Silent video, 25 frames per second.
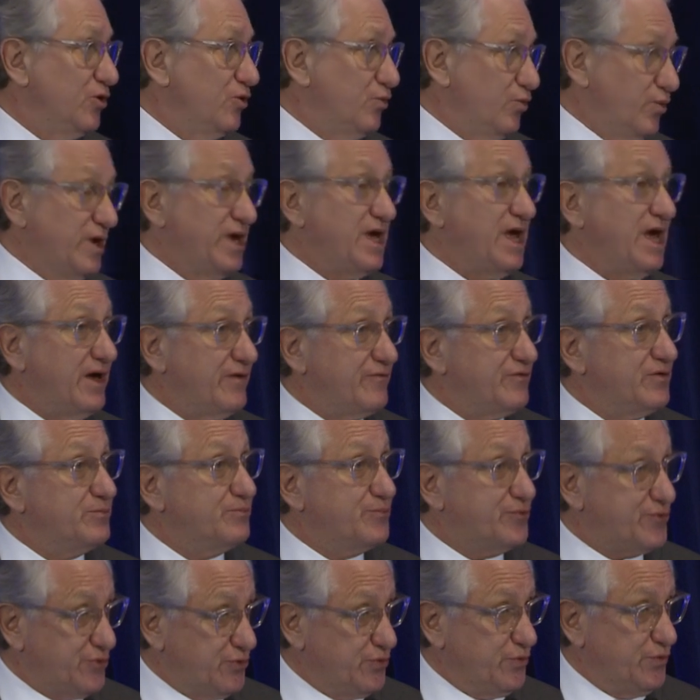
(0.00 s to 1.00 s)
We have
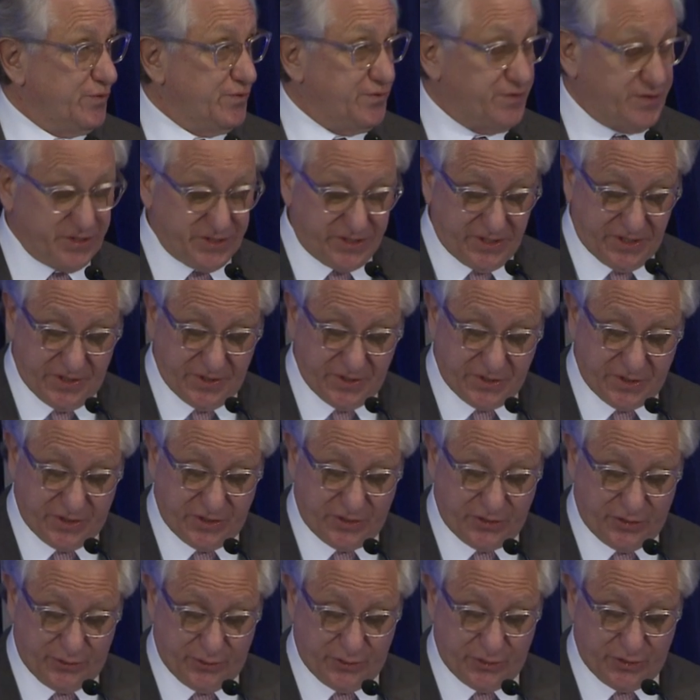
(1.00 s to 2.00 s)
improved as an
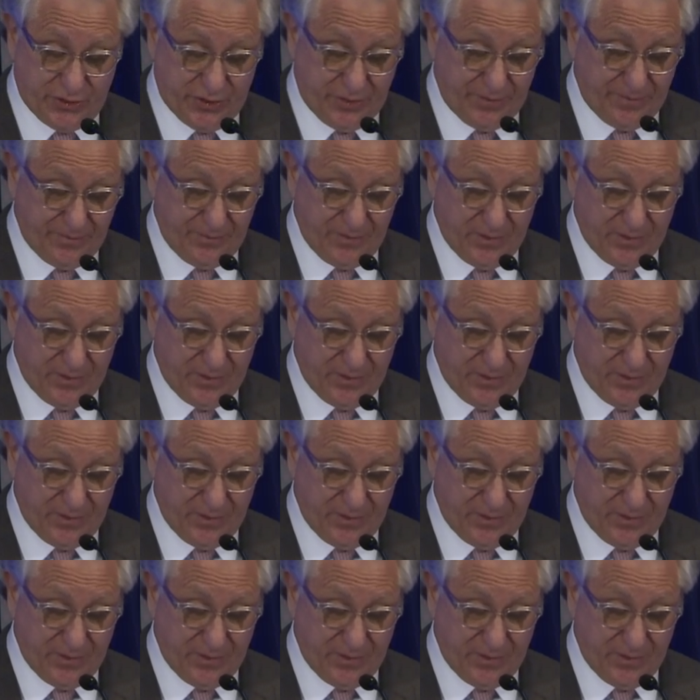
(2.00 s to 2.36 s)
institution.